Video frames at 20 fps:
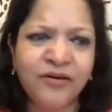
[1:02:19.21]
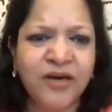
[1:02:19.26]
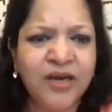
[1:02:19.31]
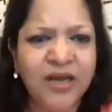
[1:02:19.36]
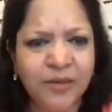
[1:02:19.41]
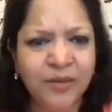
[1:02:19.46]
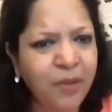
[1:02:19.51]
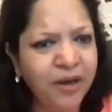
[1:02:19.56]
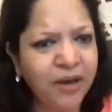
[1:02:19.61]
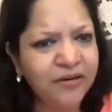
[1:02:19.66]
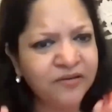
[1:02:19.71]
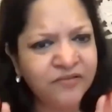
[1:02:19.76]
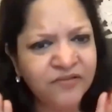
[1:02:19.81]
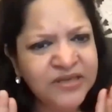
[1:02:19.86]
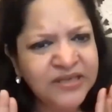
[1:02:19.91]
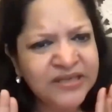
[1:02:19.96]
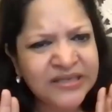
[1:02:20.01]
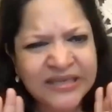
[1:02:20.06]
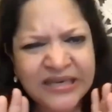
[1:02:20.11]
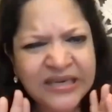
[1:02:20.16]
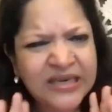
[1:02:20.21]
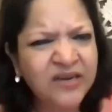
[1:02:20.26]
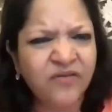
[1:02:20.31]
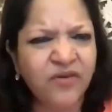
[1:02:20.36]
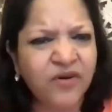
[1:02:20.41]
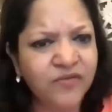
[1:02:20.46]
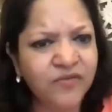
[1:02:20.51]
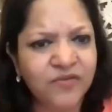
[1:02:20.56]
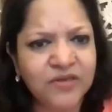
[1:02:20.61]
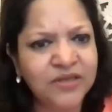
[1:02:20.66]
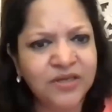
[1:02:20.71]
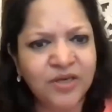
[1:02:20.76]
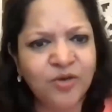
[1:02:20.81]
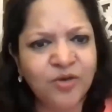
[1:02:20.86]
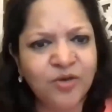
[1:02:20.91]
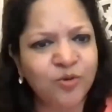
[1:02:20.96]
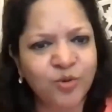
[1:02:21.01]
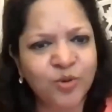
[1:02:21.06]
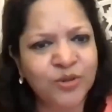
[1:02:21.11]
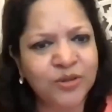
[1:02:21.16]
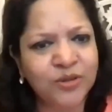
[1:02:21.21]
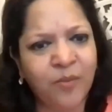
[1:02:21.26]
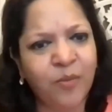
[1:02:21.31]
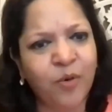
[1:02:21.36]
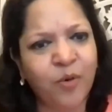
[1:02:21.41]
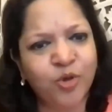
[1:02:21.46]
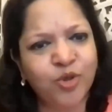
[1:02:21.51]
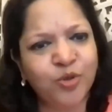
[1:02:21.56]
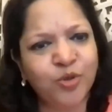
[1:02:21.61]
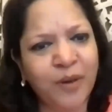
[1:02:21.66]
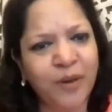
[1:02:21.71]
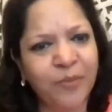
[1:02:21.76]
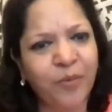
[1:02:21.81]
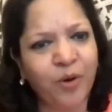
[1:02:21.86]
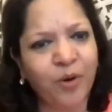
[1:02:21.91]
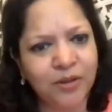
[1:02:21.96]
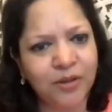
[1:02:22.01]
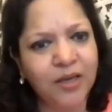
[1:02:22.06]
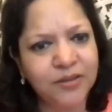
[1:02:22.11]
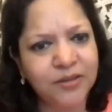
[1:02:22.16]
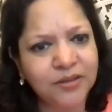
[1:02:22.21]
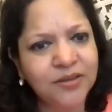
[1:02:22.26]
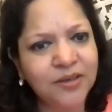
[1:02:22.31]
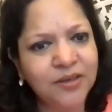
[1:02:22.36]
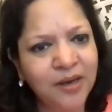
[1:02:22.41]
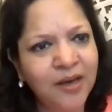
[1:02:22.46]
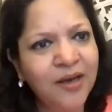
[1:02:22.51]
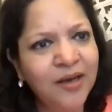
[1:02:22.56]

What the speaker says: really admire every single one of the CEO who's come on to my podcast.